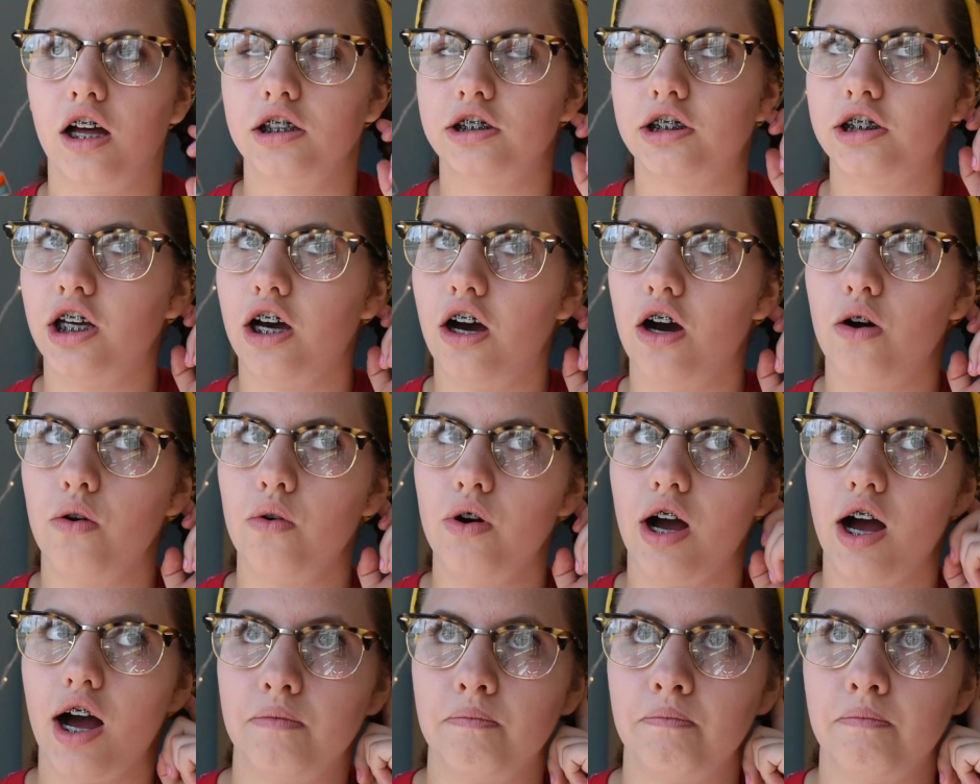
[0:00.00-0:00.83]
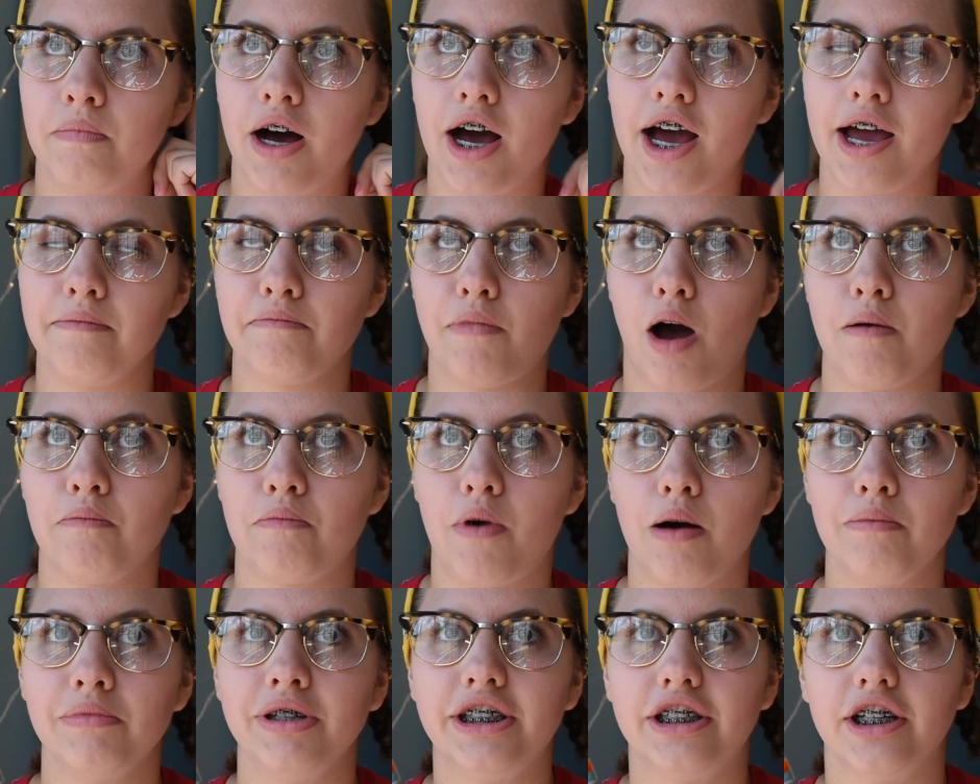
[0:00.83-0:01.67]
So my mom
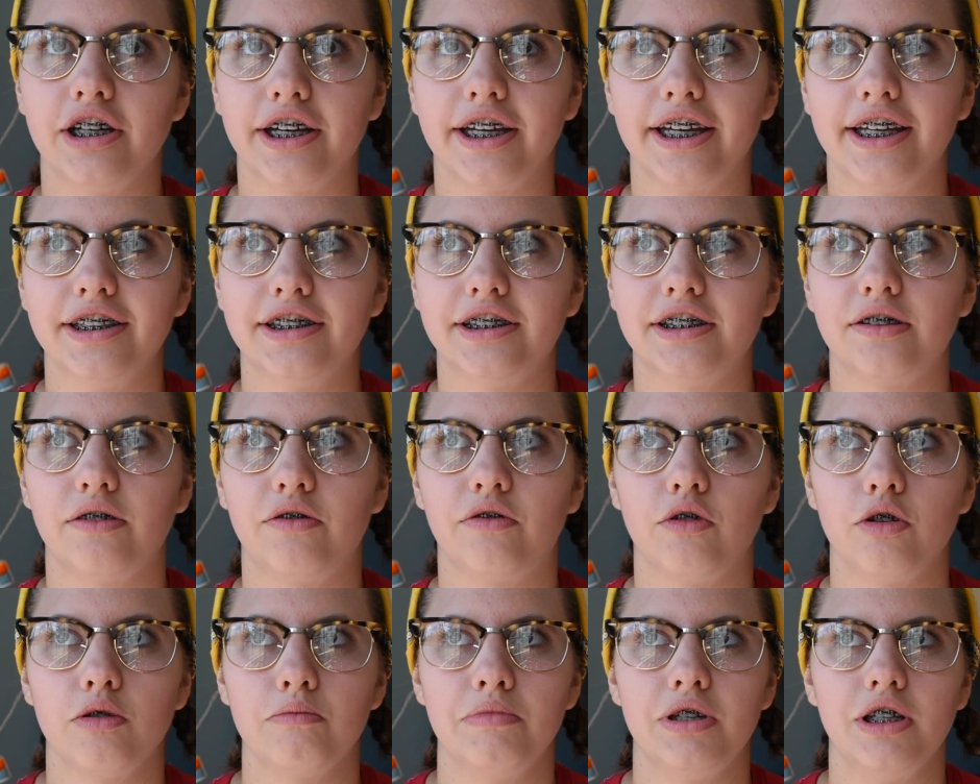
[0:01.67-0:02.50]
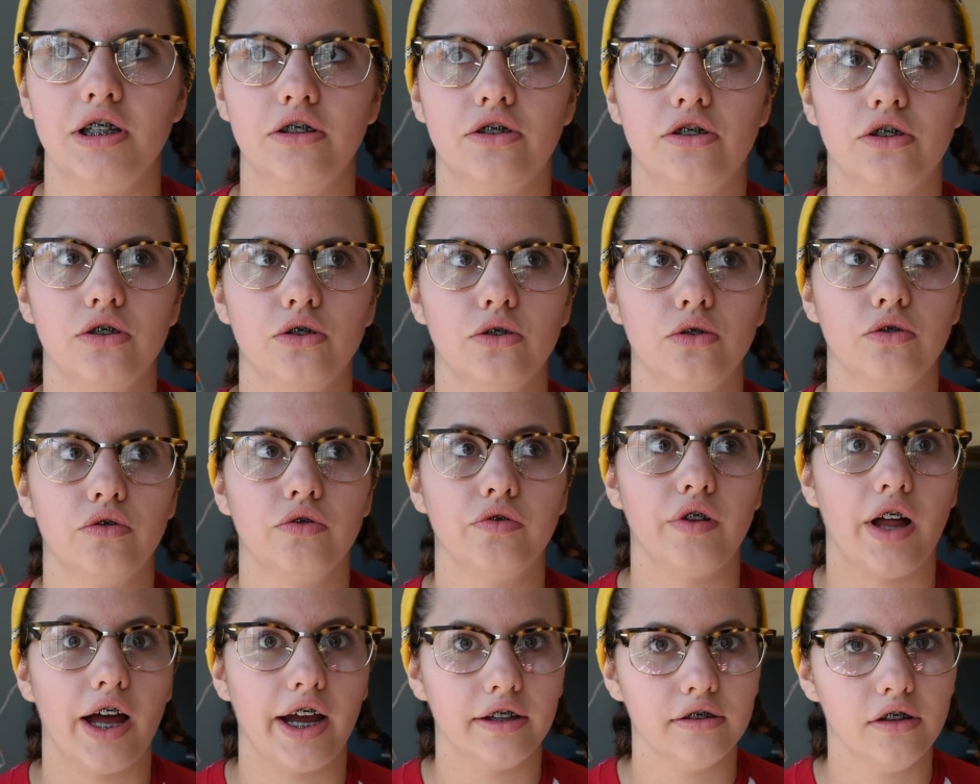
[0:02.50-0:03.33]
bought me tickets for me to
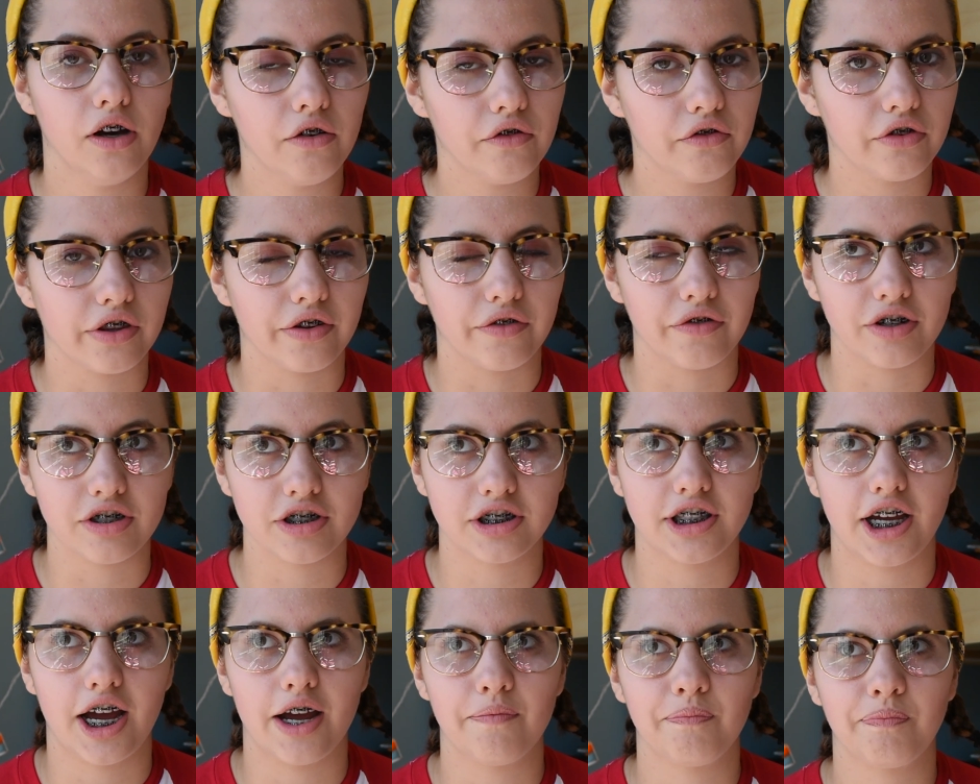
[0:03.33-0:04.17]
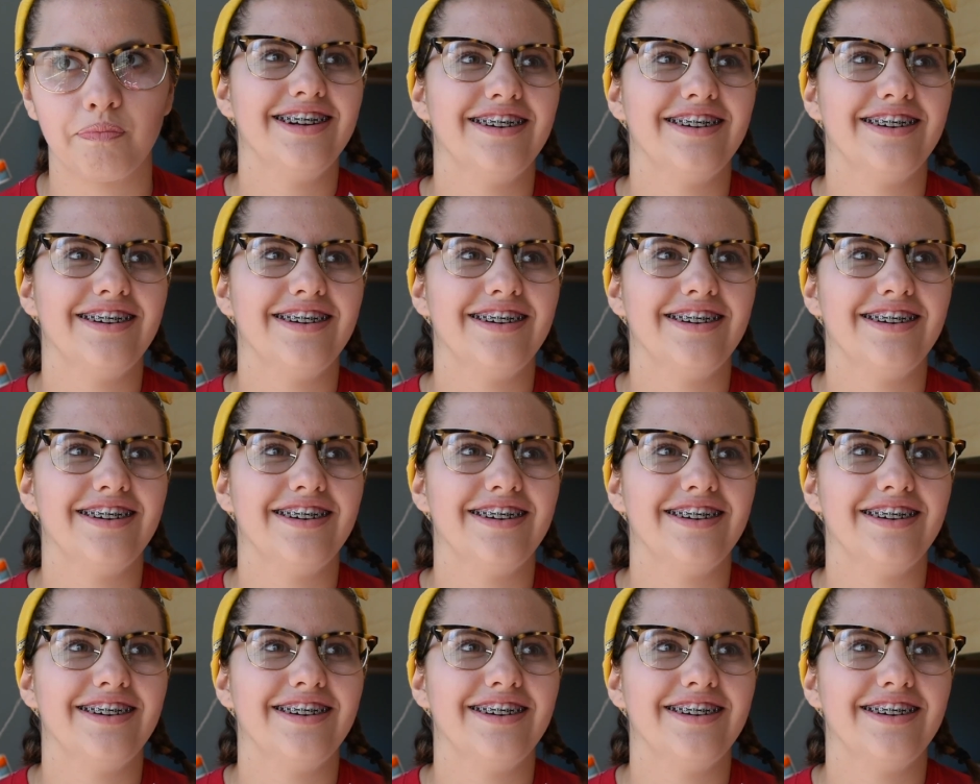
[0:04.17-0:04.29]
fly alone for the first time.